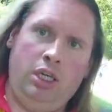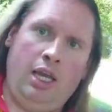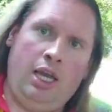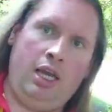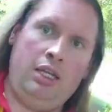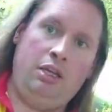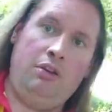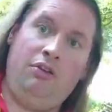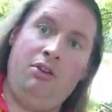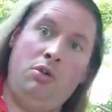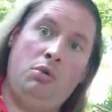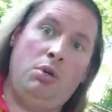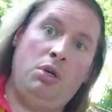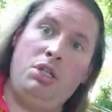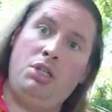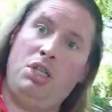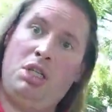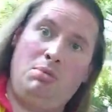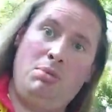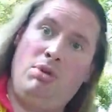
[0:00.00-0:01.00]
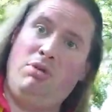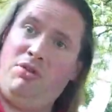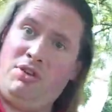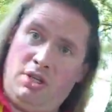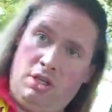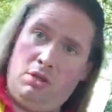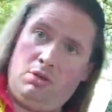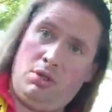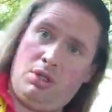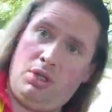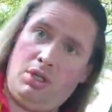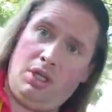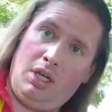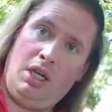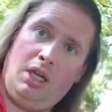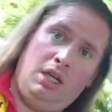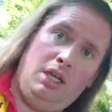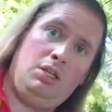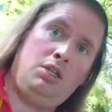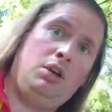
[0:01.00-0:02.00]
and if you want to see more videos,
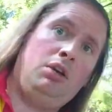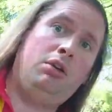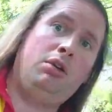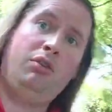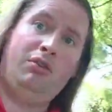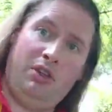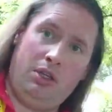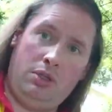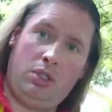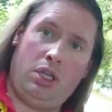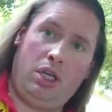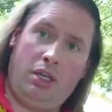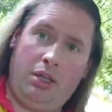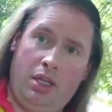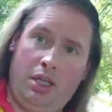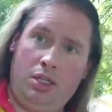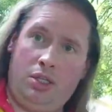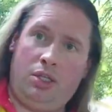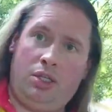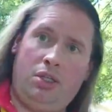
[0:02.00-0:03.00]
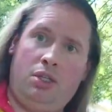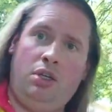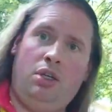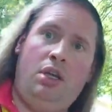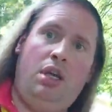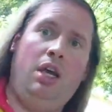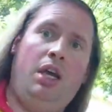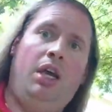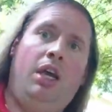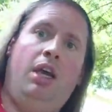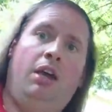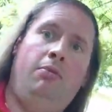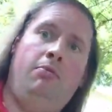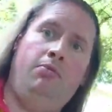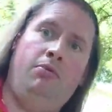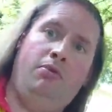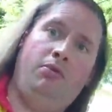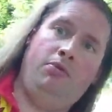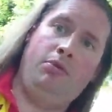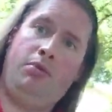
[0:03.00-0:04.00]
uh, historical videos like this,
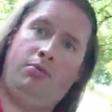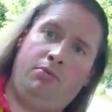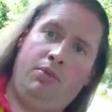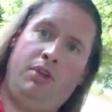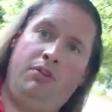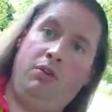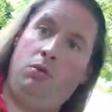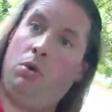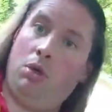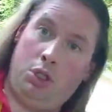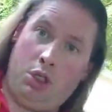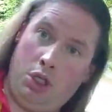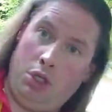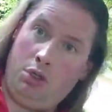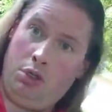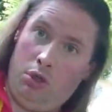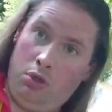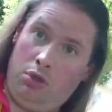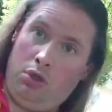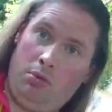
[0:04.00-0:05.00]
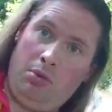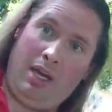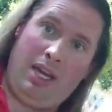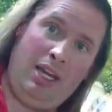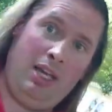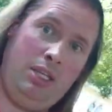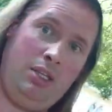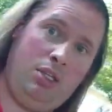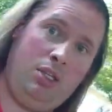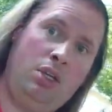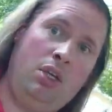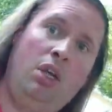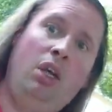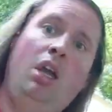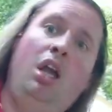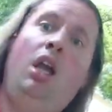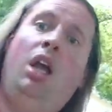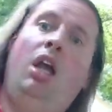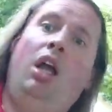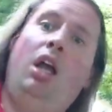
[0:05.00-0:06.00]
um, if you're watching it on YouTube that is,
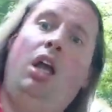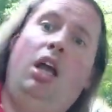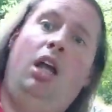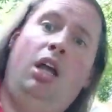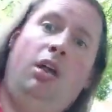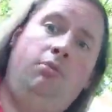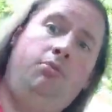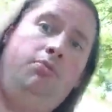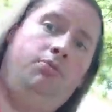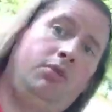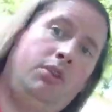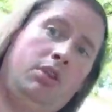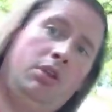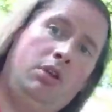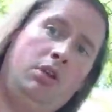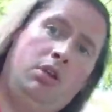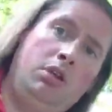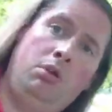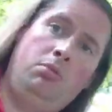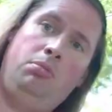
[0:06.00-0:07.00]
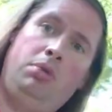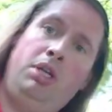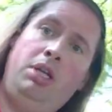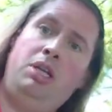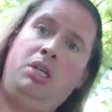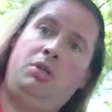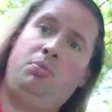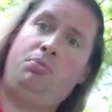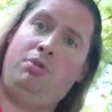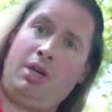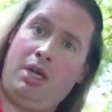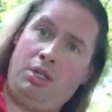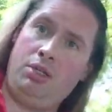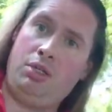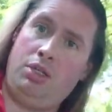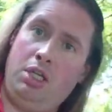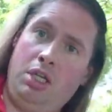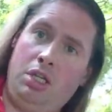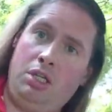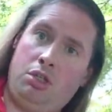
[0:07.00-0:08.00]
um, please press
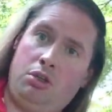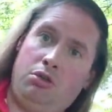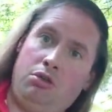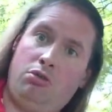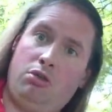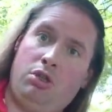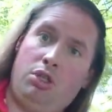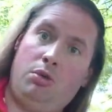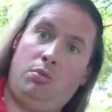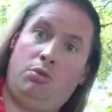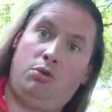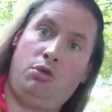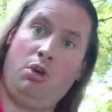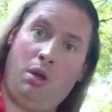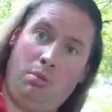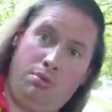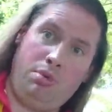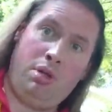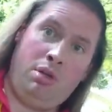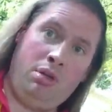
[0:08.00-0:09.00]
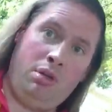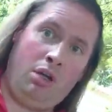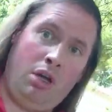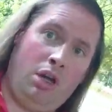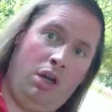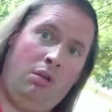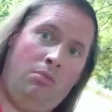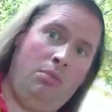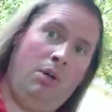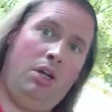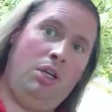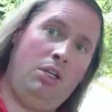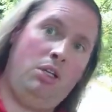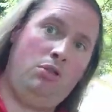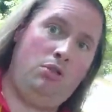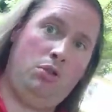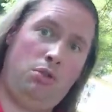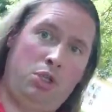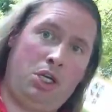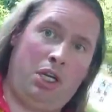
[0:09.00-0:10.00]
the subscribe button on my
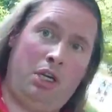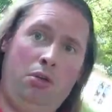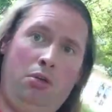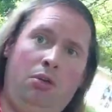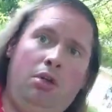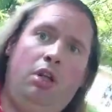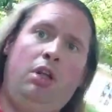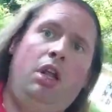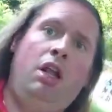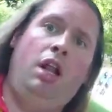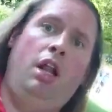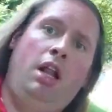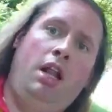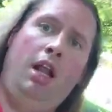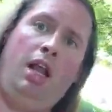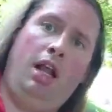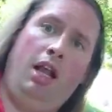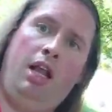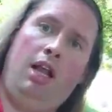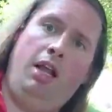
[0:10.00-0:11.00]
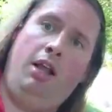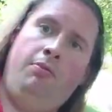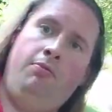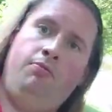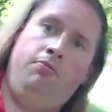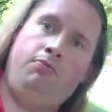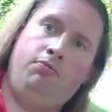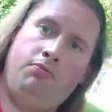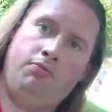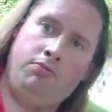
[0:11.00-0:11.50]
YouTube channel. Um,